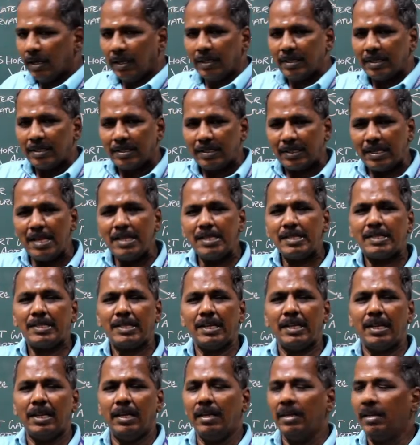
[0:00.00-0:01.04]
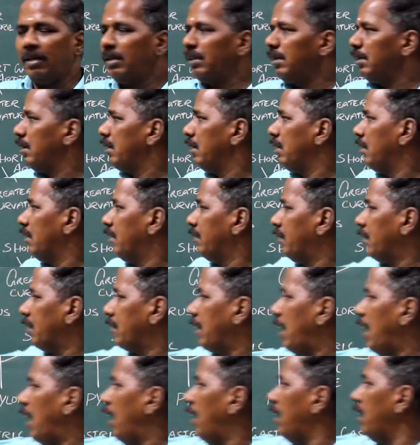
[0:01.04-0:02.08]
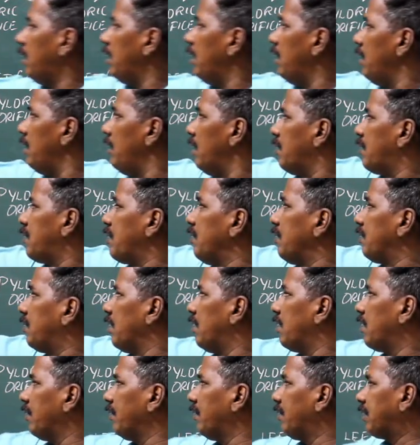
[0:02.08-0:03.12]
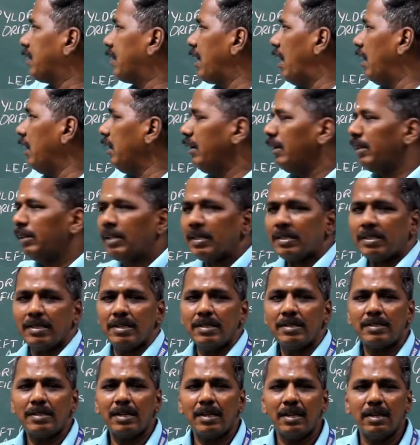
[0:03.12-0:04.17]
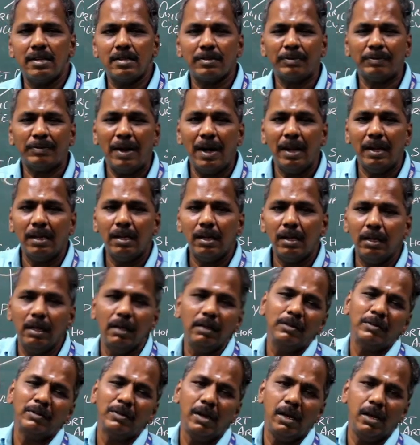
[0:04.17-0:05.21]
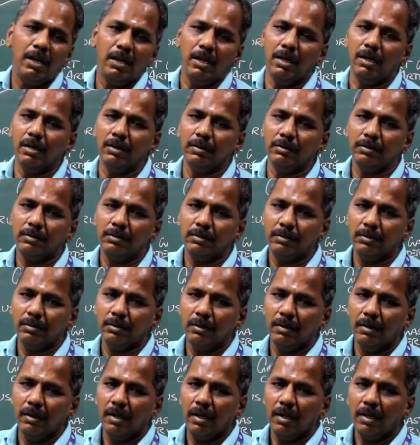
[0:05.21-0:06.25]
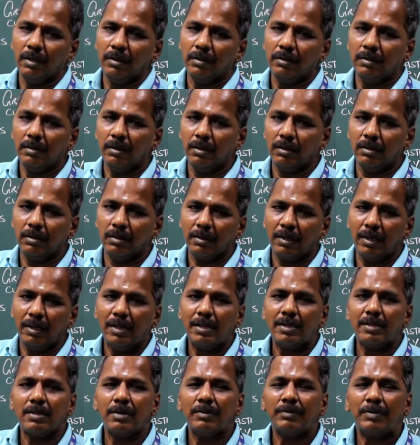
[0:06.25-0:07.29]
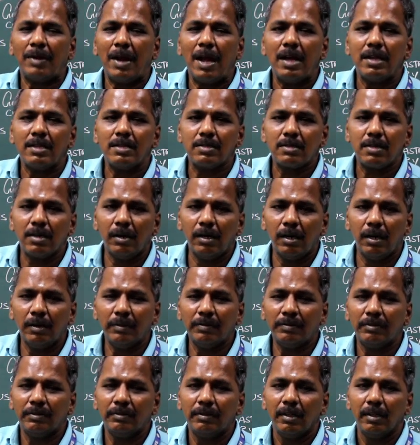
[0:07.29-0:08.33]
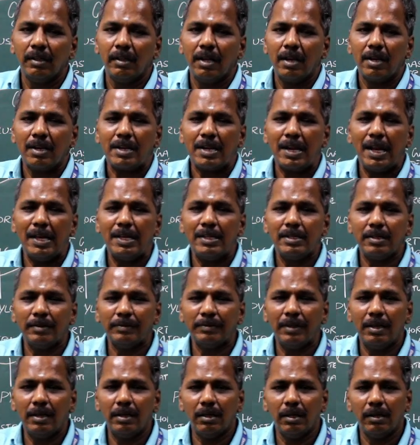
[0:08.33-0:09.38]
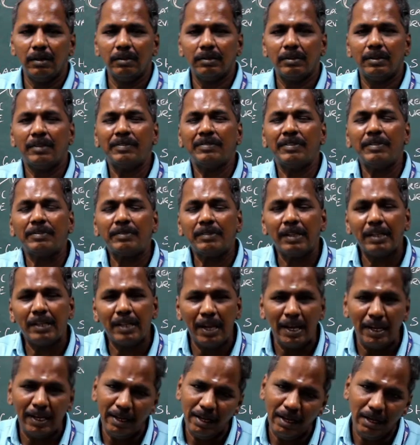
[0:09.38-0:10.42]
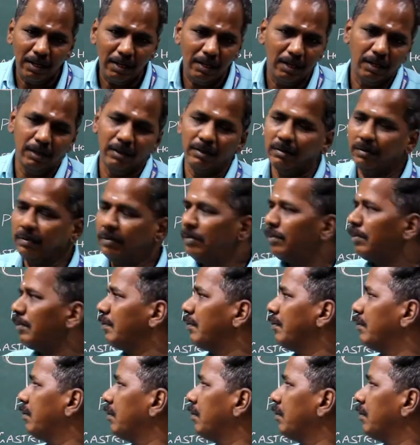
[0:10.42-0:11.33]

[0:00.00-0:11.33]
Sensory. For the anterior 2/3 of the tongue, the sensory is bilingual nerve. It is a branch of trigeminal nerve, the fifth cranial nerve.